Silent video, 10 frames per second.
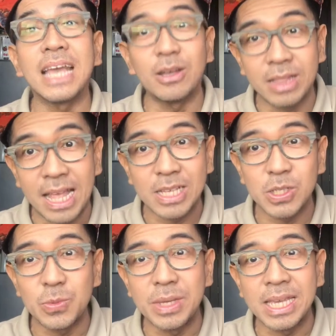out
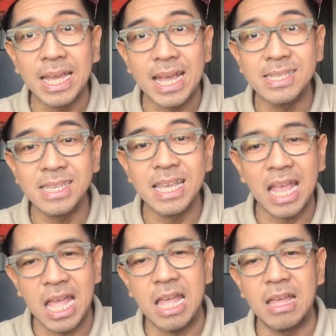last week kasi
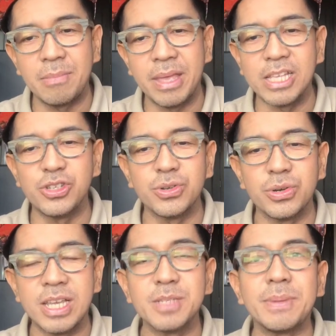nga medyo
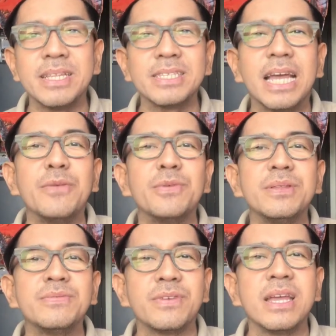I spent time
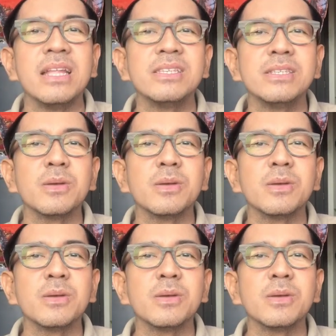with fans,